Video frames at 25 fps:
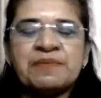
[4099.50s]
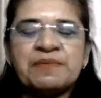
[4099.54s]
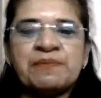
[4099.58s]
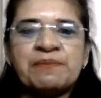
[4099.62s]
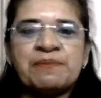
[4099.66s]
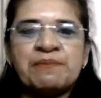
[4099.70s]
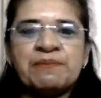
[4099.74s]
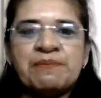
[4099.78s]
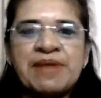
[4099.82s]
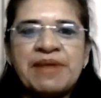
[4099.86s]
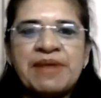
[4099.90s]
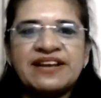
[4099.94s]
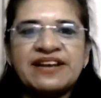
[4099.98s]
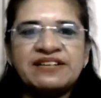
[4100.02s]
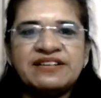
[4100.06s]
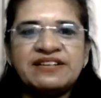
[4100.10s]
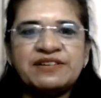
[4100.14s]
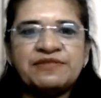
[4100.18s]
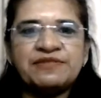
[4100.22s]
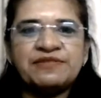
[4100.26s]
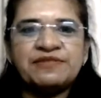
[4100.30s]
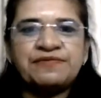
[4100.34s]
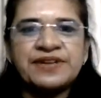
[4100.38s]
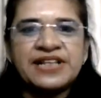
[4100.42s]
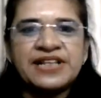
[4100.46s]
made a
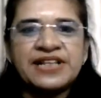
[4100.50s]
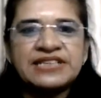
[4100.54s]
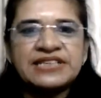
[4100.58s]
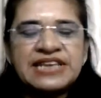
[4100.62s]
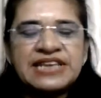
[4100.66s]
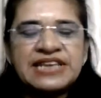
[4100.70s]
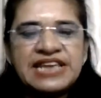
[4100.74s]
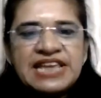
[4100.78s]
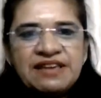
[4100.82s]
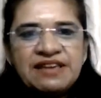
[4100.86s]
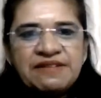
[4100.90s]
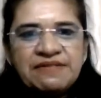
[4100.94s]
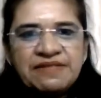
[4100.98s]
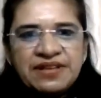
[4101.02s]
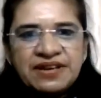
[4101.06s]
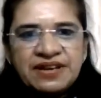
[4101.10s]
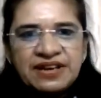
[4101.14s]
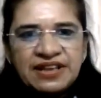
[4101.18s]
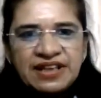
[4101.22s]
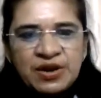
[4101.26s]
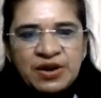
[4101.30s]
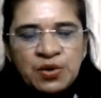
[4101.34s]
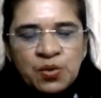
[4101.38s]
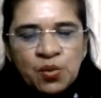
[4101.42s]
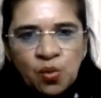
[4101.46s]
difference, even
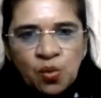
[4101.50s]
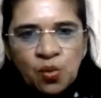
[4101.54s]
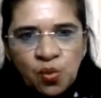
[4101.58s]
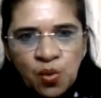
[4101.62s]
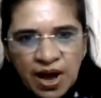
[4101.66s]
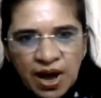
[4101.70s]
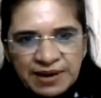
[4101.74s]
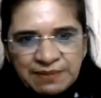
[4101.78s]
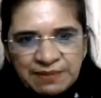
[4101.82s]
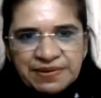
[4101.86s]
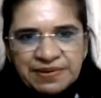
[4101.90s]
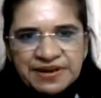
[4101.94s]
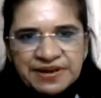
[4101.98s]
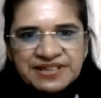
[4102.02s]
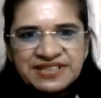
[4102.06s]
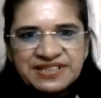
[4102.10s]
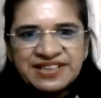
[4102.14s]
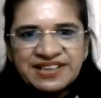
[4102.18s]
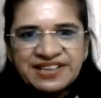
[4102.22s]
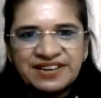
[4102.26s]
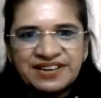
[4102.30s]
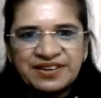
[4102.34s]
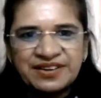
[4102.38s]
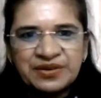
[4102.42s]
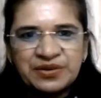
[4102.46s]
in one
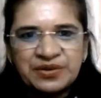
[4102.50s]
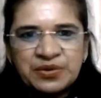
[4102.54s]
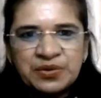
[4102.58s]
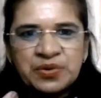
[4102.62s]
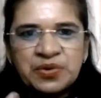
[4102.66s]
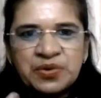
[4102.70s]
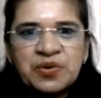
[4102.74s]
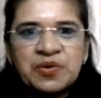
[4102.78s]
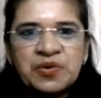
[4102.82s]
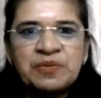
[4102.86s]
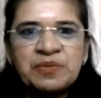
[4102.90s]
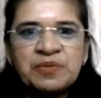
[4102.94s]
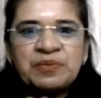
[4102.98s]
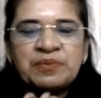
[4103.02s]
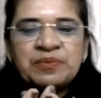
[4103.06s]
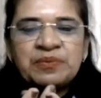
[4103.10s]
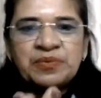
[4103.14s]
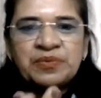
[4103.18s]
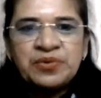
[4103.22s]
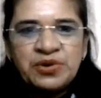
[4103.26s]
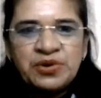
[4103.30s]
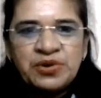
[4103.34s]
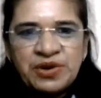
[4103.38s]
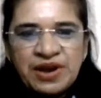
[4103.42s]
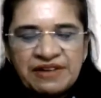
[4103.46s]
person whom
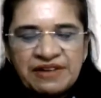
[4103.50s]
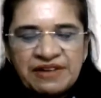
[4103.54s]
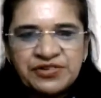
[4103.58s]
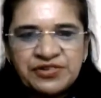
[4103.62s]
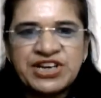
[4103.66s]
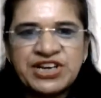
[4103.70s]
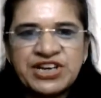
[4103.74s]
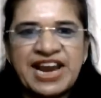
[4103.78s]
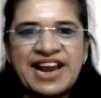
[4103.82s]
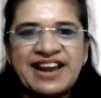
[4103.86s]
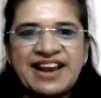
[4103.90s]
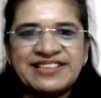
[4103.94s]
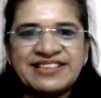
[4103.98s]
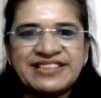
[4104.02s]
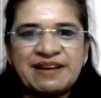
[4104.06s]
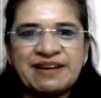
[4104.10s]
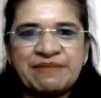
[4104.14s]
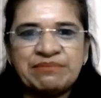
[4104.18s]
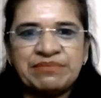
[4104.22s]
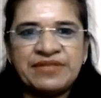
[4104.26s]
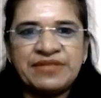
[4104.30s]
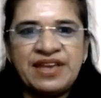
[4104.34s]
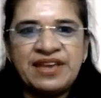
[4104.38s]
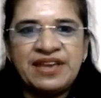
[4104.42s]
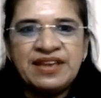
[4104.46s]
you have shared
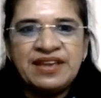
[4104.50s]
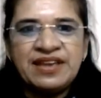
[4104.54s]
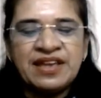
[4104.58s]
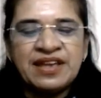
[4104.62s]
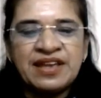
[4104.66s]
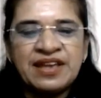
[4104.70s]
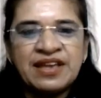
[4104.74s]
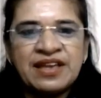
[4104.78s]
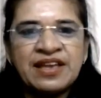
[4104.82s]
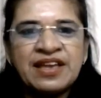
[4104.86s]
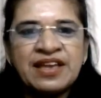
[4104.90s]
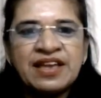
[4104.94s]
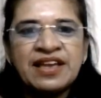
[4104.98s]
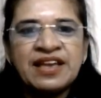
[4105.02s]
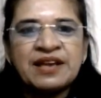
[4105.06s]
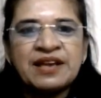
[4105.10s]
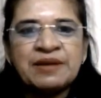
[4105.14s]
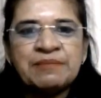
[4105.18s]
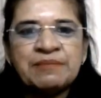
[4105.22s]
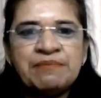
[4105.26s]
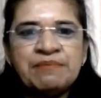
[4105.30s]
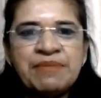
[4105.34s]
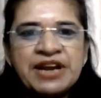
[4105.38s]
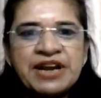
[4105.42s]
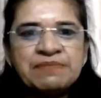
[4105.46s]
something,
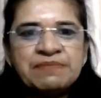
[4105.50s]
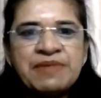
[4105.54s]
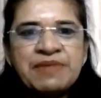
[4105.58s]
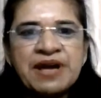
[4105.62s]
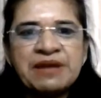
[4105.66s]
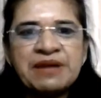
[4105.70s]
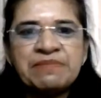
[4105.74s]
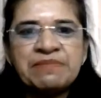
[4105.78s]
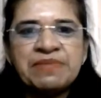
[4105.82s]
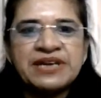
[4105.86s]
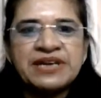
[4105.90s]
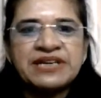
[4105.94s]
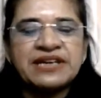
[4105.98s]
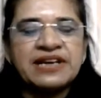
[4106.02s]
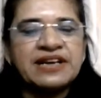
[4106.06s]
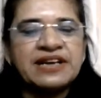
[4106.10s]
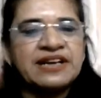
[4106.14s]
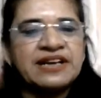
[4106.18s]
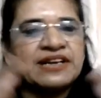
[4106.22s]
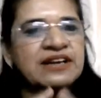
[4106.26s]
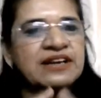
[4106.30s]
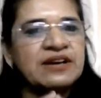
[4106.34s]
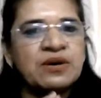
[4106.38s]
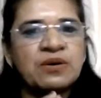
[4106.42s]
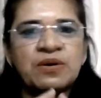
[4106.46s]
bit by bit it'll
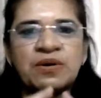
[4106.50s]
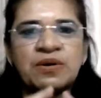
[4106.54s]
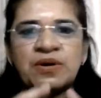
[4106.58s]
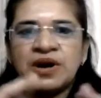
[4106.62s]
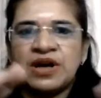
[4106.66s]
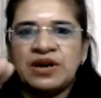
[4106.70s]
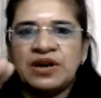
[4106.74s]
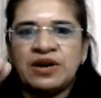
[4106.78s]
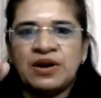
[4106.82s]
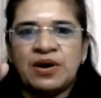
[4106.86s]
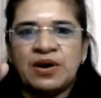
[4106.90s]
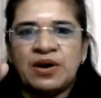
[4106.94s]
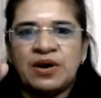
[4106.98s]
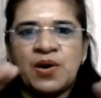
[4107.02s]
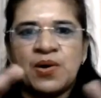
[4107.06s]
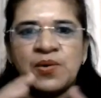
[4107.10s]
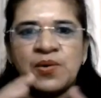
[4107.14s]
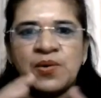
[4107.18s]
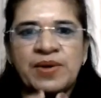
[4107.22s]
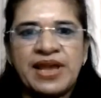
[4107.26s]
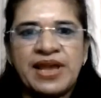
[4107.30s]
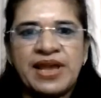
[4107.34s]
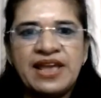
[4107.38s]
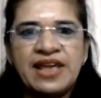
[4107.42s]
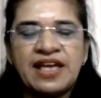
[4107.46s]
go a long way.
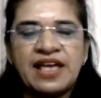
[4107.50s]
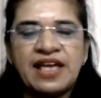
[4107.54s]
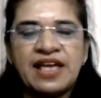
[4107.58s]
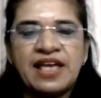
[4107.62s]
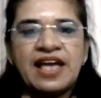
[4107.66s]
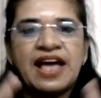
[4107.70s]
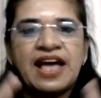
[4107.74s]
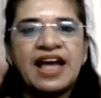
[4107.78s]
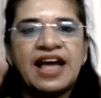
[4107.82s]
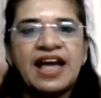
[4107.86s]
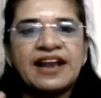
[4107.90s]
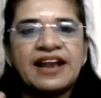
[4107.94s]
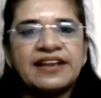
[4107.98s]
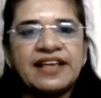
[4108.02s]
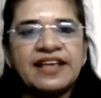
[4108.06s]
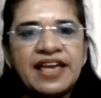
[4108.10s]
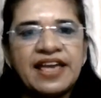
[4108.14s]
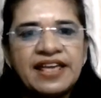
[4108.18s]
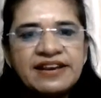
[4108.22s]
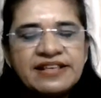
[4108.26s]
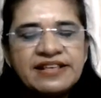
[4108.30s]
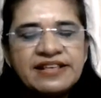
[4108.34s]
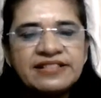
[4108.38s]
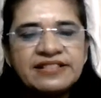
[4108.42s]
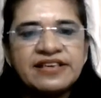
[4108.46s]
And
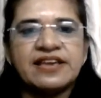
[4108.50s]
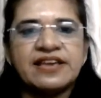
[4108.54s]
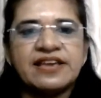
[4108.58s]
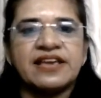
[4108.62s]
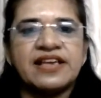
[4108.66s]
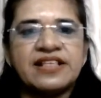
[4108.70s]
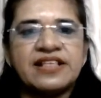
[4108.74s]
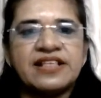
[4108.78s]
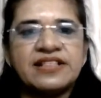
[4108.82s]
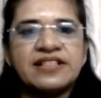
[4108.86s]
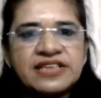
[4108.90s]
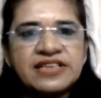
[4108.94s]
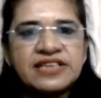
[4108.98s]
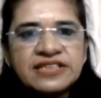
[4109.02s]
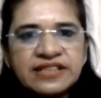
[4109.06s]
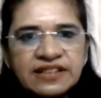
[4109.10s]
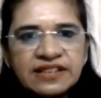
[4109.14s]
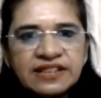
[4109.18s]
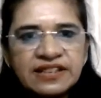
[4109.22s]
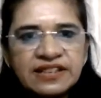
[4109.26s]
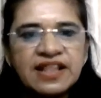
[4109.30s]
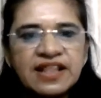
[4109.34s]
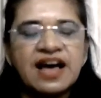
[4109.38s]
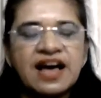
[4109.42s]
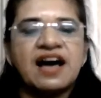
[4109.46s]
anything in this
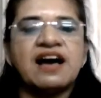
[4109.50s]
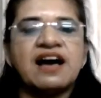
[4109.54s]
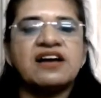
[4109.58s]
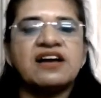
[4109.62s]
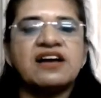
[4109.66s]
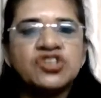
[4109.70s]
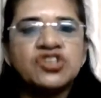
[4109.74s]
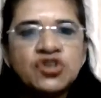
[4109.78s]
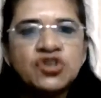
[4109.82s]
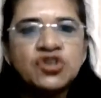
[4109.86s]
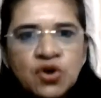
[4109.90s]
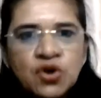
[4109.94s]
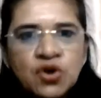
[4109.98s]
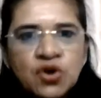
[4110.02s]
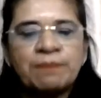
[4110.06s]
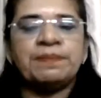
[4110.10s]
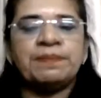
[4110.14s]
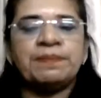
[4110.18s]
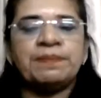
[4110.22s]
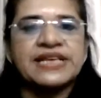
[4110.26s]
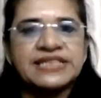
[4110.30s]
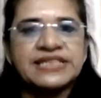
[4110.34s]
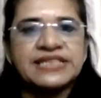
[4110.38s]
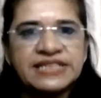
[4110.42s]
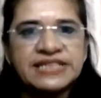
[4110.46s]
large,
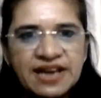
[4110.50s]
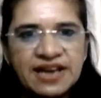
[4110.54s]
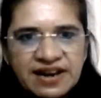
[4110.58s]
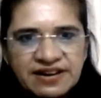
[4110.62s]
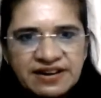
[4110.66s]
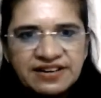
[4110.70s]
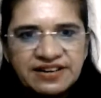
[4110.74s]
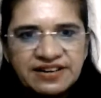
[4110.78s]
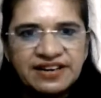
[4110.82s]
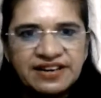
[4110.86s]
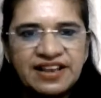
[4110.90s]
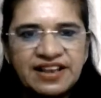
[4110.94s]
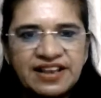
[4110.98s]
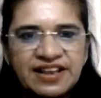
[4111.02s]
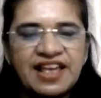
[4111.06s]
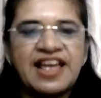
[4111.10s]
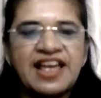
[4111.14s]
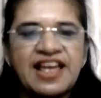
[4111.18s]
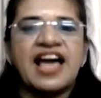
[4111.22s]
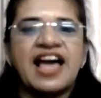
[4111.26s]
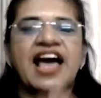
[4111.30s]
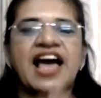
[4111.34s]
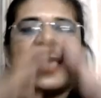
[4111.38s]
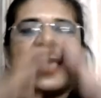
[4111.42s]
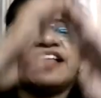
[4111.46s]
complex country
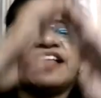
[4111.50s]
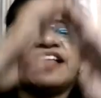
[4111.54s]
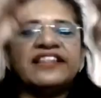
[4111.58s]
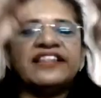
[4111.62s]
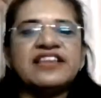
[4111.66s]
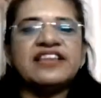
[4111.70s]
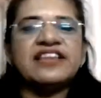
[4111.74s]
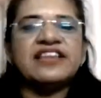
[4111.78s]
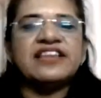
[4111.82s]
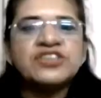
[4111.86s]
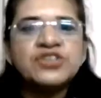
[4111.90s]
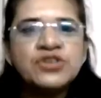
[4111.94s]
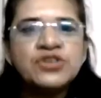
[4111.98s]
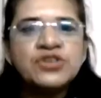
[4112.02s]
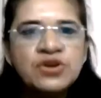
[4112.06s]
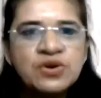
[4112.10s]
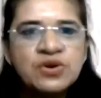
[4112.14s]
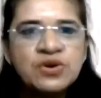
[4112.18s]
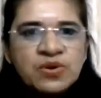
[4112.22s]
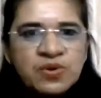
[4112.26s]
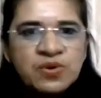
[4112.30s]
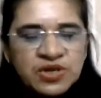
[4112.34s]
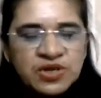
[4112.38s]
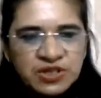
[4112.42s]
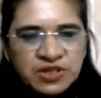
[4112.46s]
and this
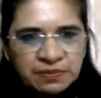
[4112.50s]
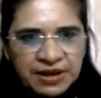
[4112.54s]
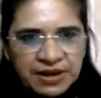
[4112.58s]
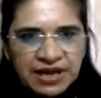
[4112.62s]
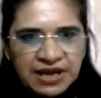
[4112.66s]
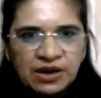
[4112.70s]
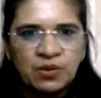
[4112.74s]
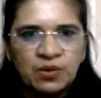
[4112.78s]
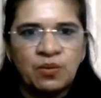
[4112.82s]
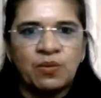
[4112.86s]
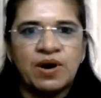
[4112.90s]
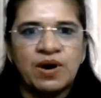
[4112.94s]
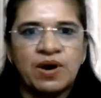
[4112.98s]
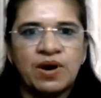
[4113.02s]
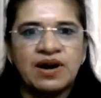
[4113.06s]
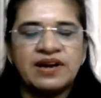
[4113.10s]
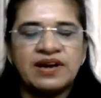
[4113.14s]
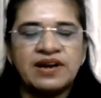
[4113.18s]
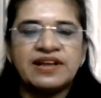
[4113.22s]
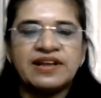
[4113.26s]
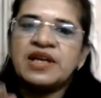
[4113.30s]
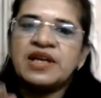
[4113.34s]
huge, big world